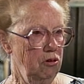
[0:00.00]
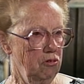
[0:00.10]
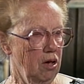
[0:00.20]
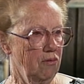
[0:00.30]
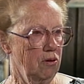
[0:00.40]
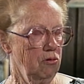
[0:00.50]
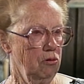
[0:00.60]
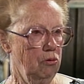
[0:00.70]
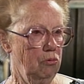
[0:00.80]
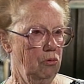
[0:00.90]
is given
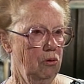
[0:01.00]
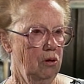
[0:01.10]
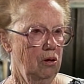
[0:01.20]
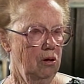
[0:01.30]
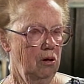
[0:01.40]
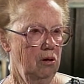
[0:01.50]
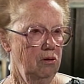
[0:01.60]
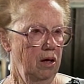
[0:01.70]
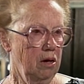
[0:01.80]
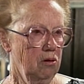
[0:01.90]
to,
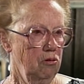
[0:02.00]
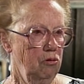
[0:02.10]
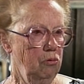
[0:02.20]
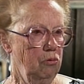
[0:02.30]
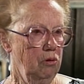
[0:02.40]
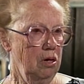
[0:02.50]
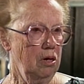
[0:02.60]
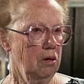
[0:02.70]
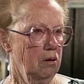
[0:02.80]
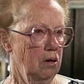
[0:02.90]
taken to the
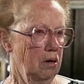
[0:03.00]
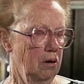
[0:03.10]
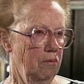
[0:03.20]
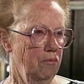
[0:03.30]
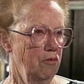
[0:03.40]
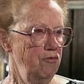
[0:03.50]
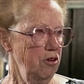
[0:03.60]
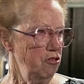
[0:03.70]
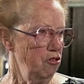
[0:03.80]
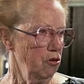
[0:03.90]

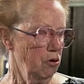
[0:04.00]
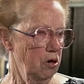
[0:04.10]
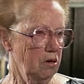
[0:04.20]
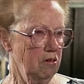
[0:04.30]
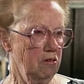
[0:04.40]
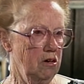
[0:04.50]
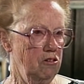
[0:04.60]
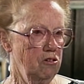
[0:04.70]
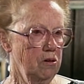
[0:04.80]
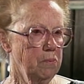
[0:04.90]
fish
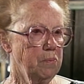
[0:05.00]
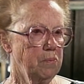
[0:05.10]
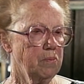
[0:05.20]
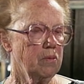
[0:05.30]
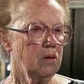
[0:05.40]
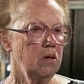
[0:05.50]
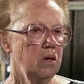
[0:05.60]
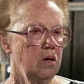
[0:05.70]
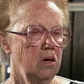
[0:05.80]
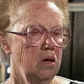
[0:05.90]
organization
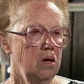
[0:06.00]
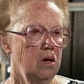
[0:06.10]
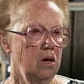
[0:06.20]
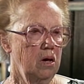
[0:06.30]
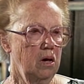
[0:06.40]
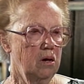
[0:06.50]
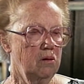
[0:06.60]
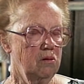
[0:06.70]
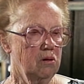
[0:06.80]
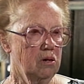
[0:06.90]

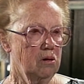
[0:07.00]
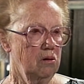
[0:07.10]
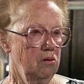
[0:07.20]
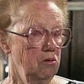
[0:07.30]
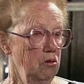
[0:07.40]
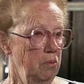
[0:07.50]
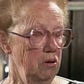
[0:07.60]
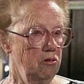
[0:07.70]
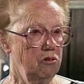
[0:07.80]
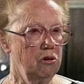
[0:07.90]
and to be
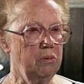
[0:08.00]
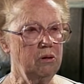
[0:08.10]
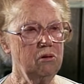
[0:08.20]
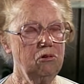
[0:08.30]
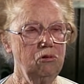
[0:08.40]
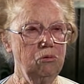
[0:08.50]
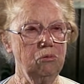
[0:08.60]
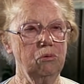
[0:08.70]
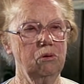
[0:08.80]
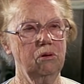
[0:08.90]
distributed
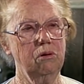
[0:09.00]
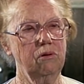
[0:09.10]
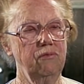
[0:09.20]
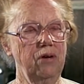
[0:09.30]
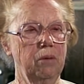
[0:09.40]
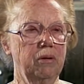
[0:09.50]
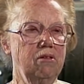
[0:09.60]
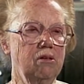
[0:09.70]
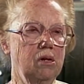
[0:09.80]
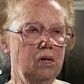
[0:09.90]
to
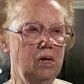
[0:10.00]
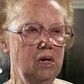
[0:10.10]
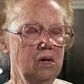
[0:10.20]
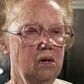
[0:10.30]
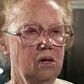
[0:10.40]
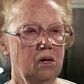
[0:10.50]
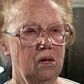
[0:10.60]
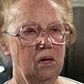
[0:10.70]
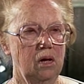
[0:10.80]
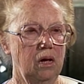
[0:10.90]
families in need.
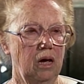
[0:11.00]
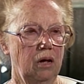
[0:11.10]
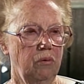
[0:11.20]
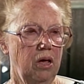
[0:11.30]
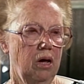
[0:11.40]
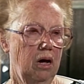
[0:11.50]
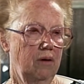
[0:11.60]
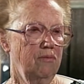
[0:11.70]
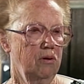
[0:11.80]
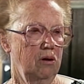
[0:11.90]
And we
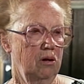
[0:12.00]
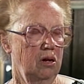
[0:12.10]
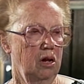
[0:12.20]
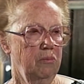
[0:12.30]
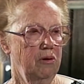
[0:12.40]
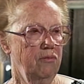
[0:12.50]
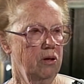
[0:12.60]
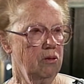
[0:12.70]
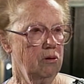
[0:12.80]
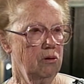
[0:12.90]
have a number of
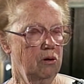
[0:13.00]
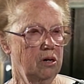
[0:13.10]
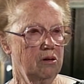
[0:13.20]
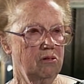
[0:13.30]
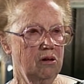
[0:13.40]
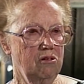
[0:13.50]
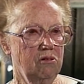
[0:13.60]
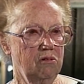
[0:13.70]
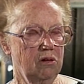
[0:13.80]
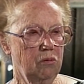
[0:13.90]
other
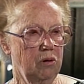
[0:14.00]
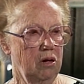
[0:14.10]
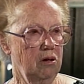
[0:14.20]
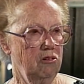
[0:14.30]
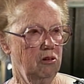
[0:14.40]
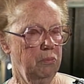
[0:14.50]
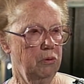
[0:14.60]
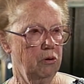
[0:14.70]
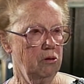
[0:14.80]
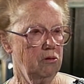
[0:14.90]
organizations that we
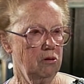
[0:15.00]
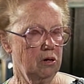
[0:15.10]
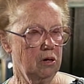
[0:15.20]
support